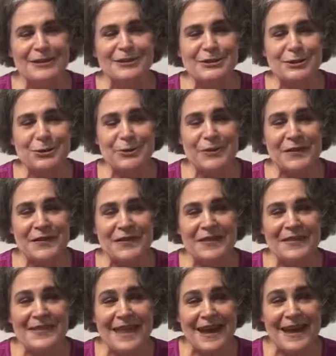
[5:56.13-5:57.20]
So
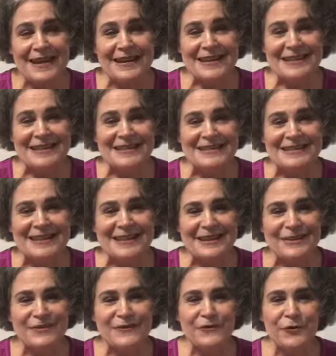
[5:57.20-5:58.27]
that is
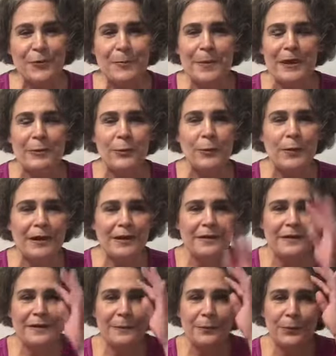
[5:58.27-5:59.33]
it for my
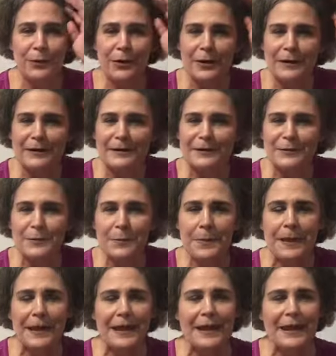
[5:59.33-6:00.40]
weekly product
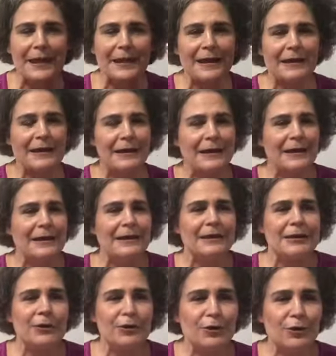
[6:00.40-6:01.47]
pan.
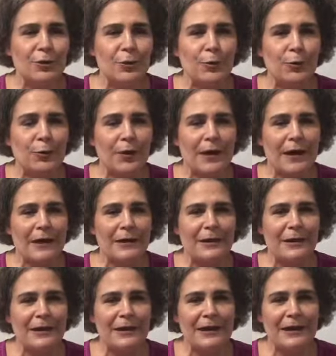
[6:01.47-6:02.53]
You know,
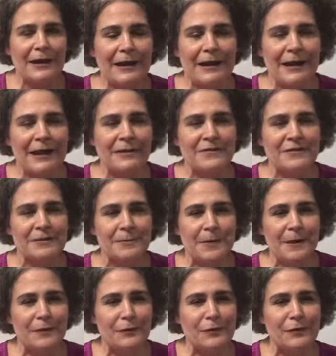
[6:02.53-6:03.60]
I have some
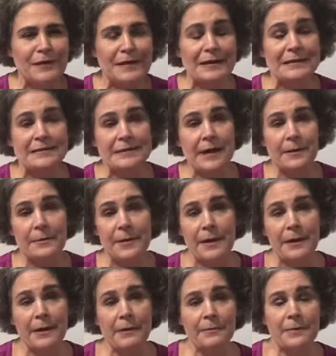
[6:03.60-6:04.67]
other things
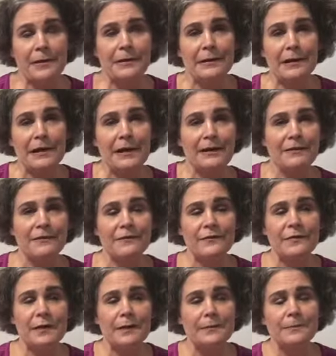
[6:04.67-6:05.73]
coming up in
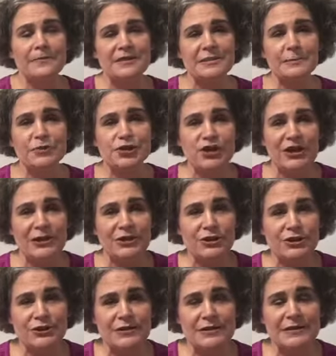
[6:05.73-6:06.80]
life, some
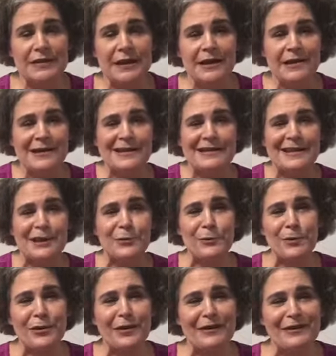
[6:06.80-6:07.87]
changes that
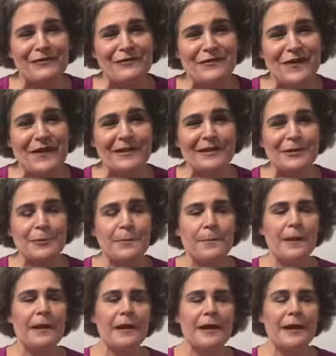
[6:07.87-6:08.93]
will affect
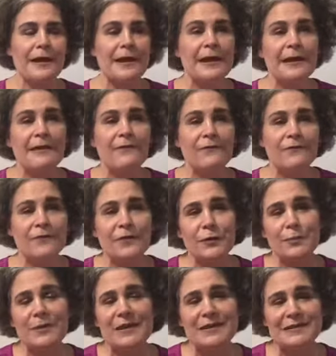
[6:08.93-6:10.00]
my
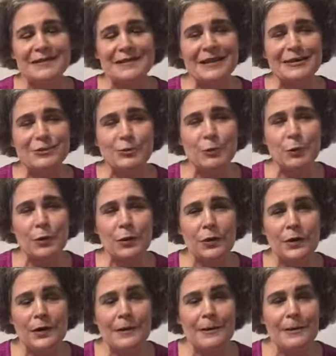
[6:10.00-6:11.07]
filming schedule.